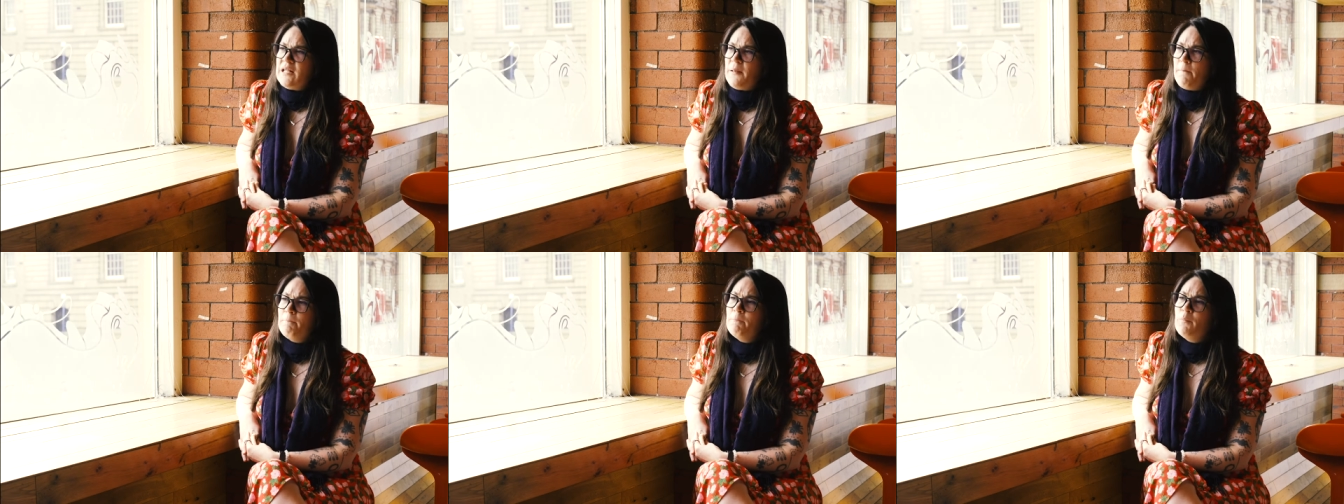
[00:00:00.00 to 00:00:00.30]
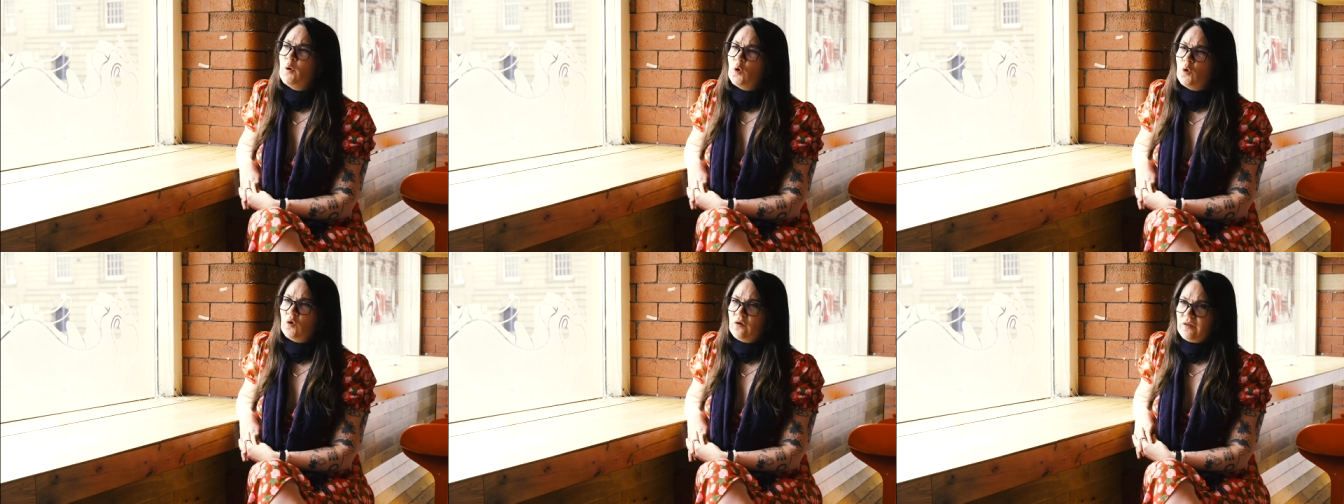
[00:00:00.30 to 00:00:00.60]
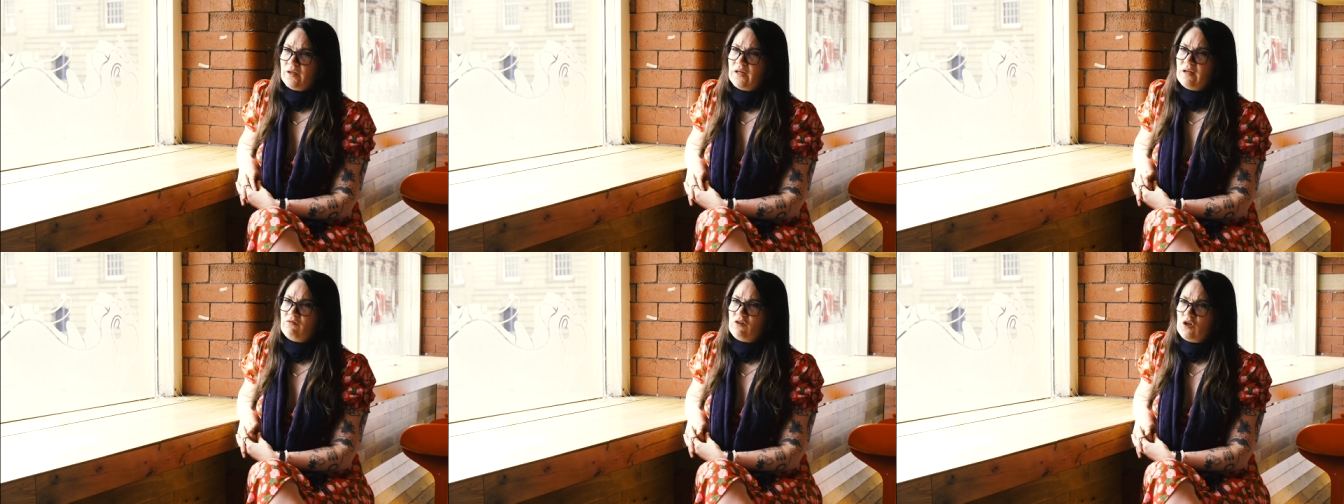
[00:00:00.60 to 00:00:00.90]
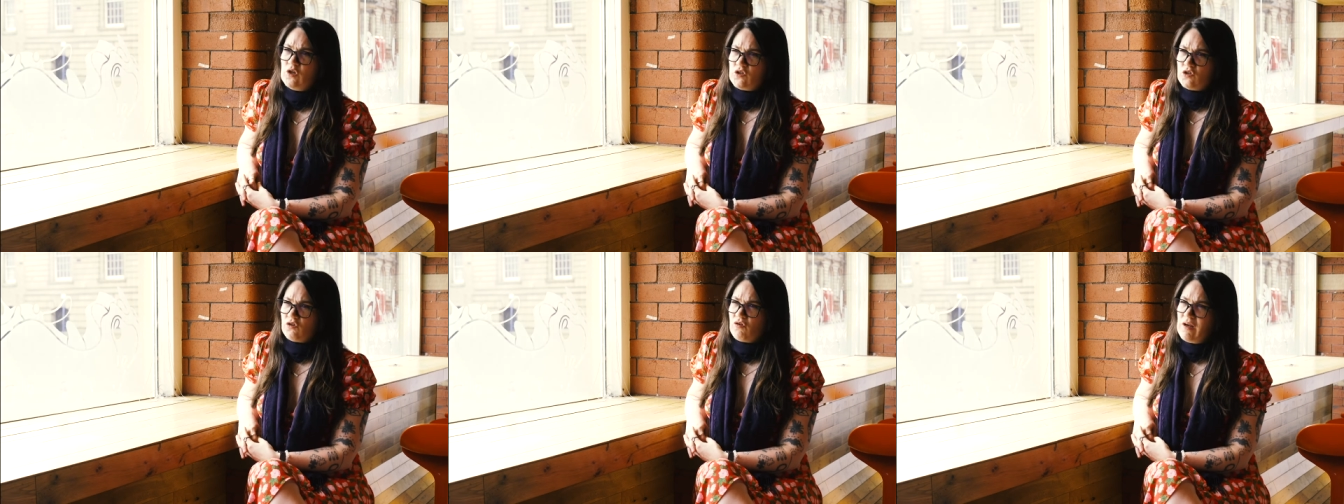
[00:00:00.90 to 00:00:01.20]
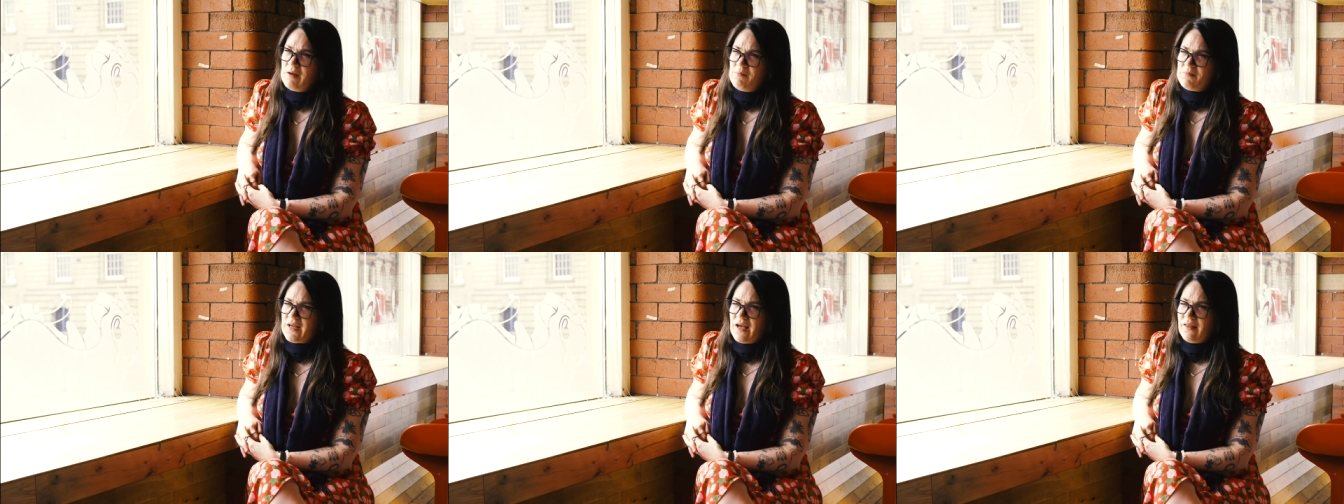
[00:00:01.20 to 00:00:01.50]
more than if you
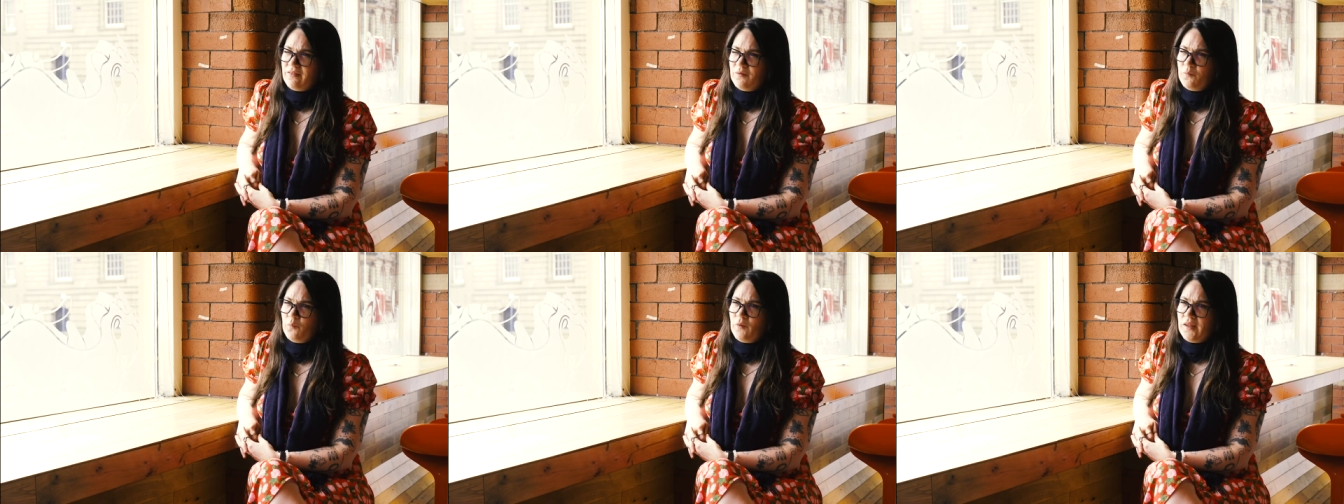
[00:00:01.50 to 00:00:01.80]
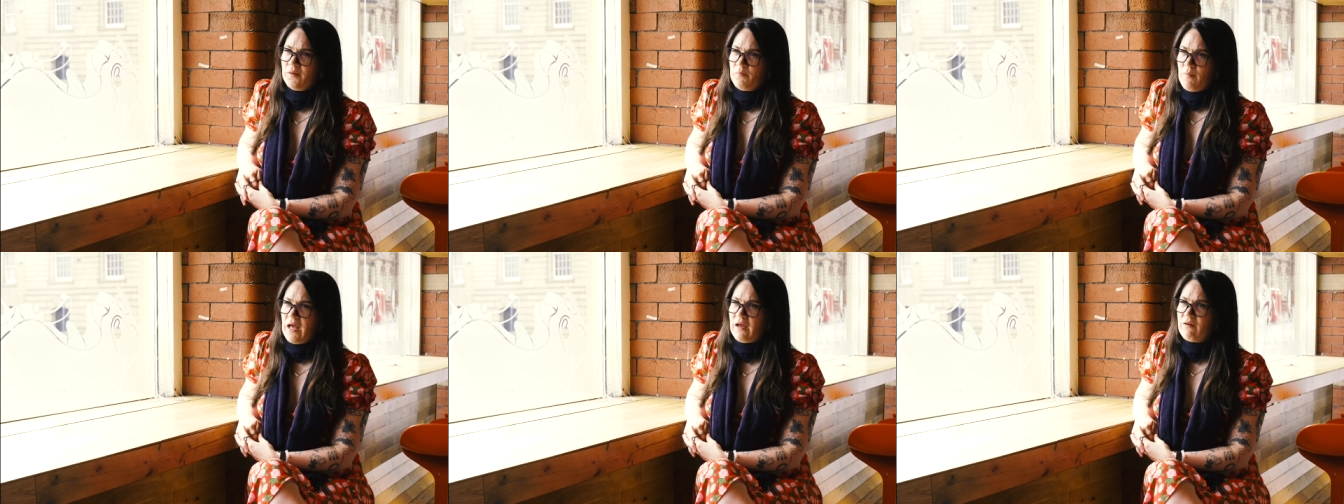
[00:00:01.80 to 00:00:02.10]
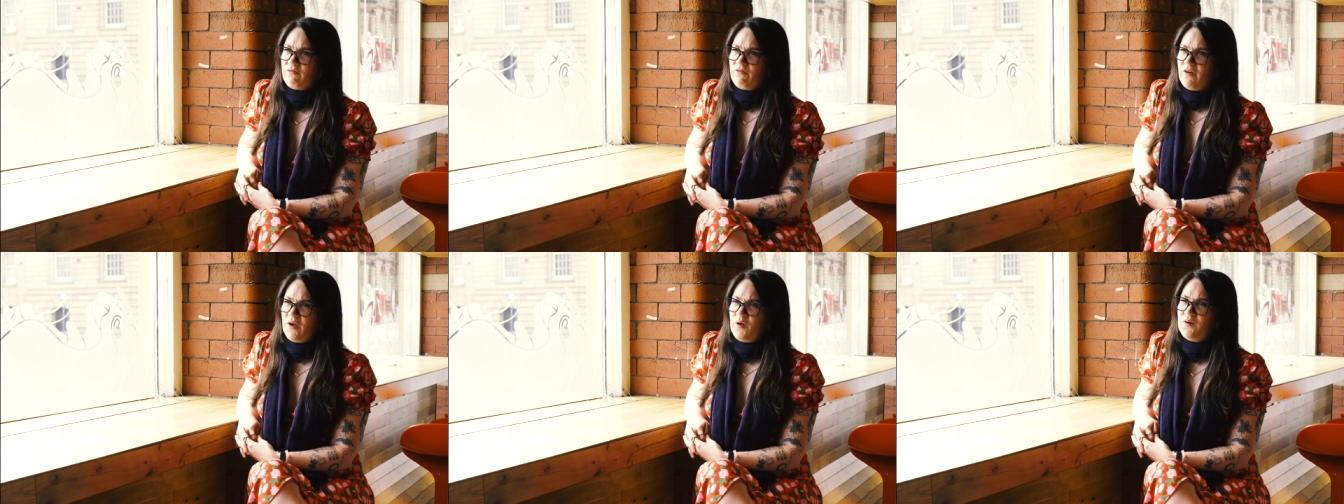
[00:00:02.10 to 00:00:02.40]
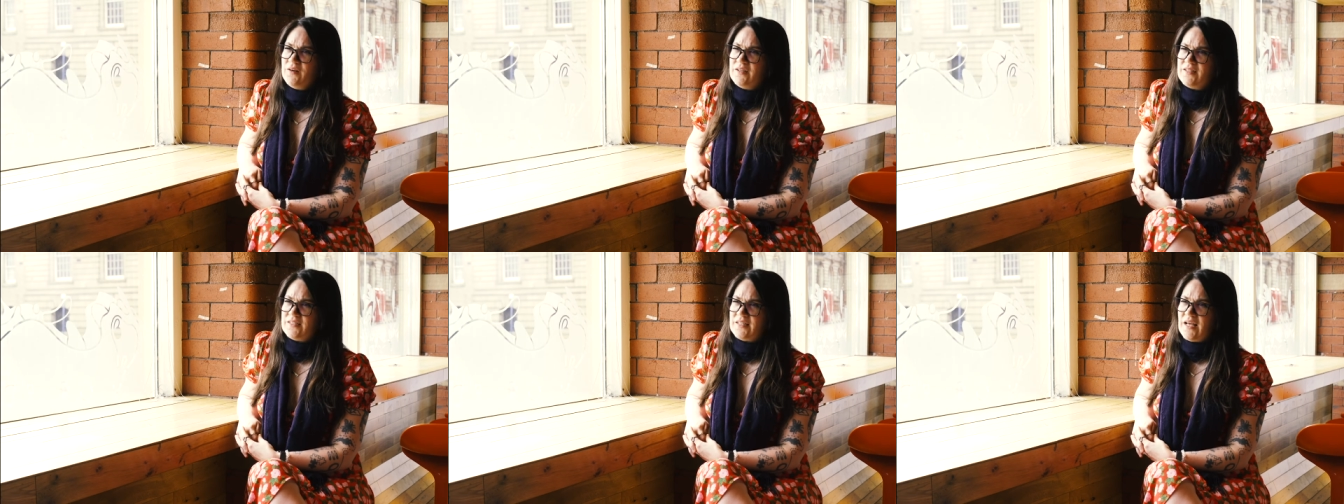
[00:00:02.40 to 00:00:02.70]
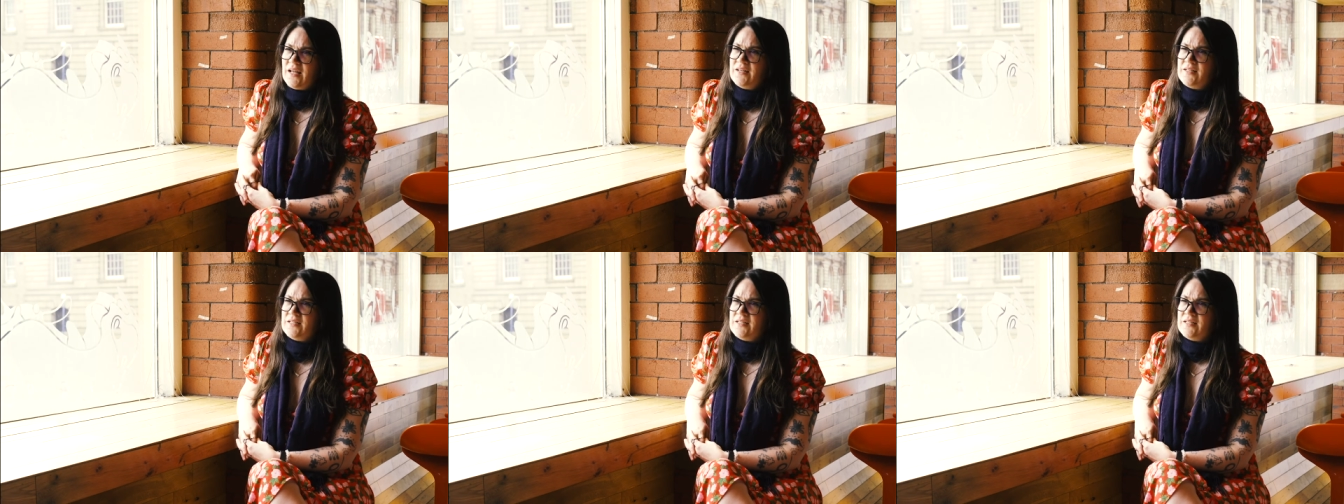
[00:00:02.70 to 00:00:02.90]
screamed at them with a megaphone and said